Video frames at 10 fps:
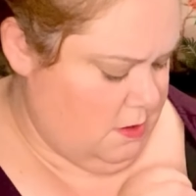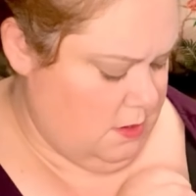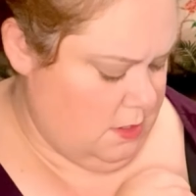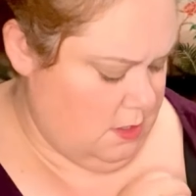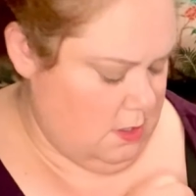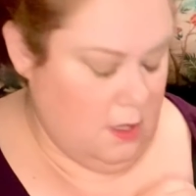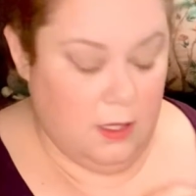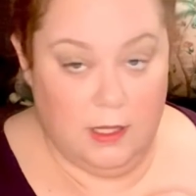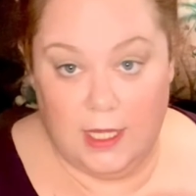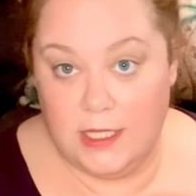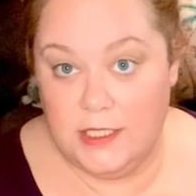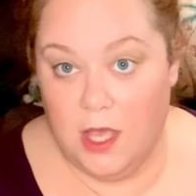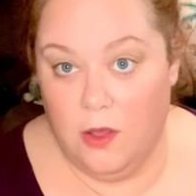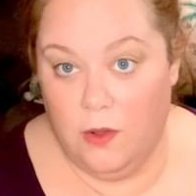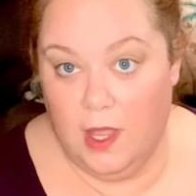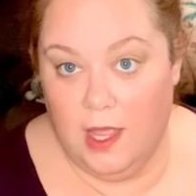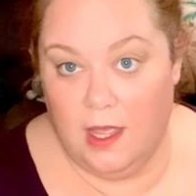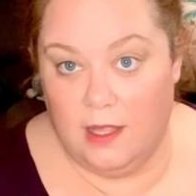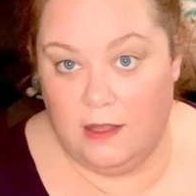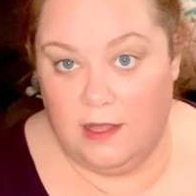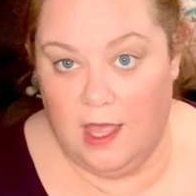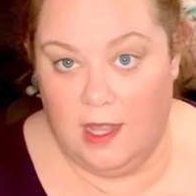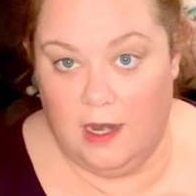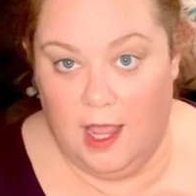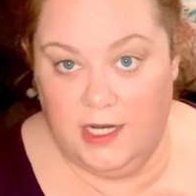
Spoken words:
like so, and then